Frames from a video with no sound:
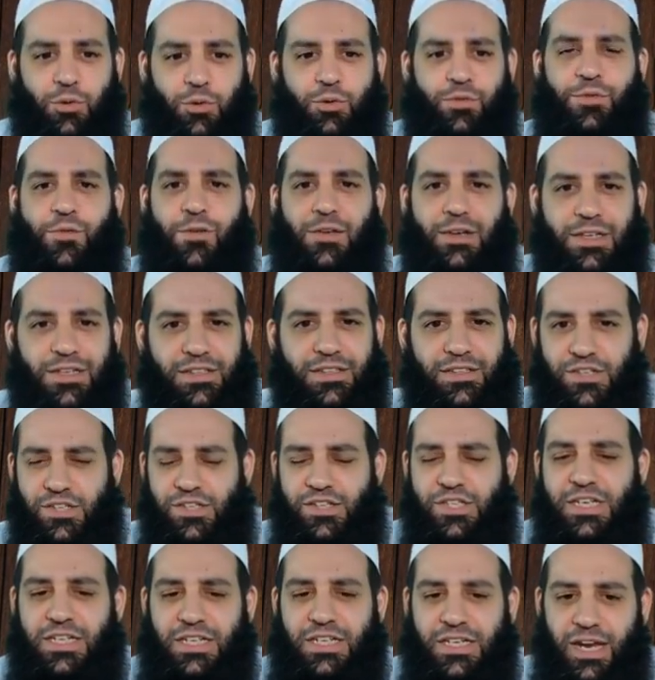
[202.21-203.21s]
fall into
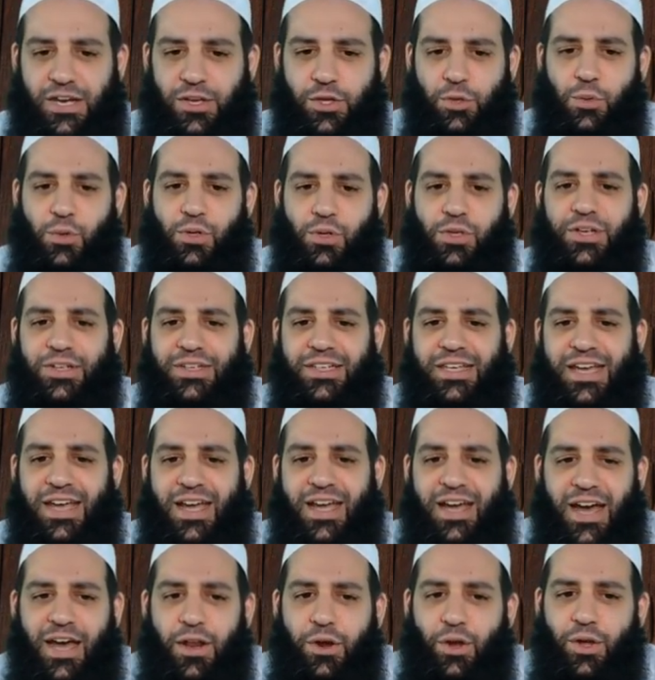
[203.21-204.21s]
sin and you will not
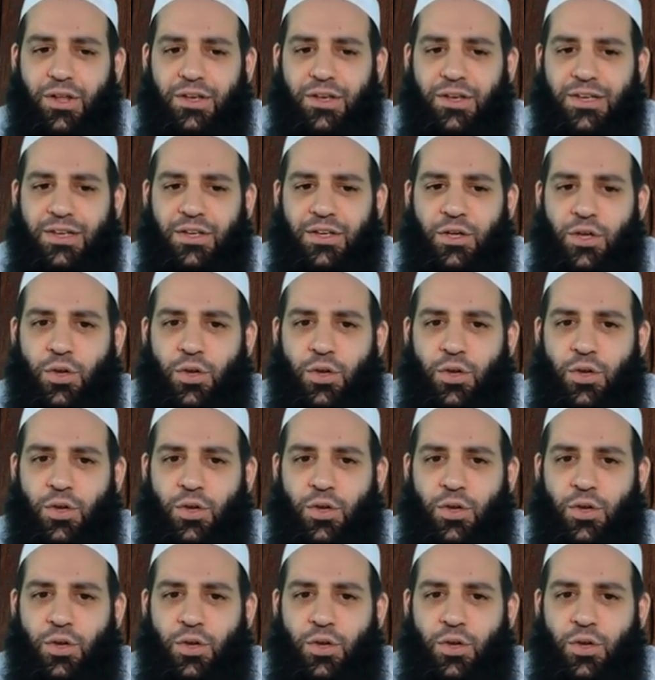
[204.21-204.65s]
care at all.